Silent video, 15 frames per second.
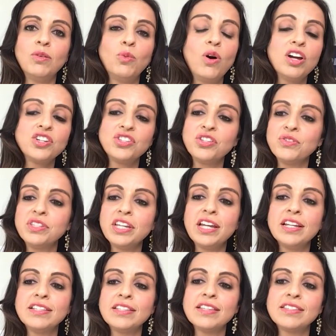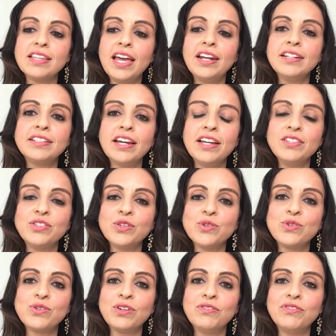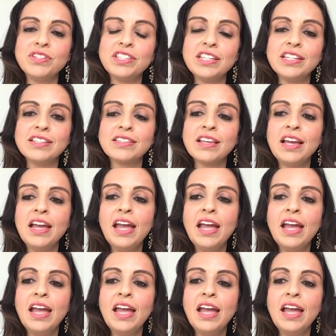Wash those hands and sanitize those surfaces,